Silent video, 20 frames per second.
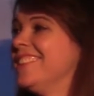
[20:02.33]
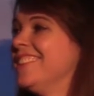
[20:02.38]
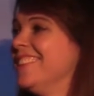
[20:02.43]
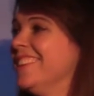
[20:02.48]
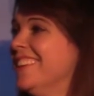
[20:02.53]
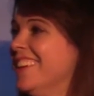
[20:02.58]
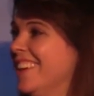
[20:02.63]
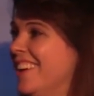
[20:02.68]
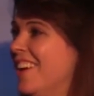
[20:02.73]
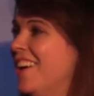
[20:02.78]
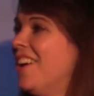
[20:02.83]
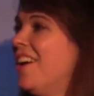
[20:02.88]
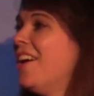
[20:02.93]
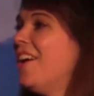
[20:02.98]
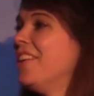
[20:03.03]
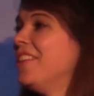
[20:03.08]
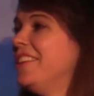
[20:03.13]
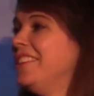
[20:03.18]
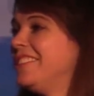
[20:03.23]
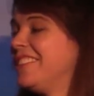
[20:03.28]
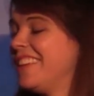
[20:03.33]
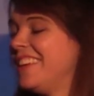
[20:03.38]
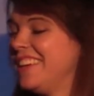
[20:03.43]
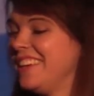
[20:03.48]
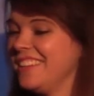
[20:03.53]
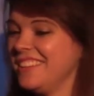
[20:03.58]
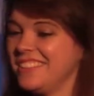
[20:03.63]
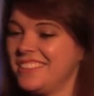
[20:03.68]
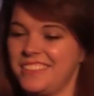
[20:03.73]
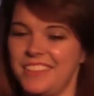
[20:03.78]
and all these
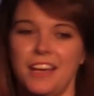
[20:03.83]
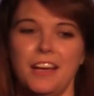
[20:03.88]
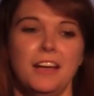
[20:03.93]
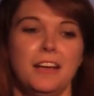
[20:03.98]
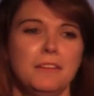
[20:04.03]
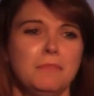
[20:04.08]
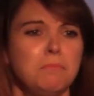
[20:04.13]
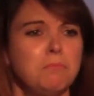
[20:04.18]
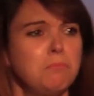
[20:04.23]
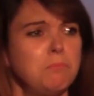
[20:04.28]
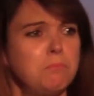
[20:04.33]
things. Uh,